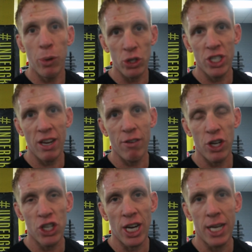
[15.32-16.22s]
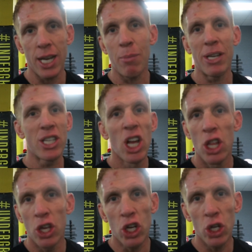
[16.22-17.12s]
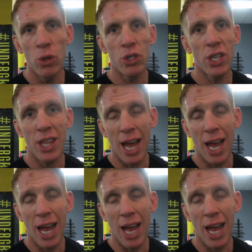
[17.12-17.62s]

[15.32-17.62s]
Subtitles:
posterior chain. That means the glutes, the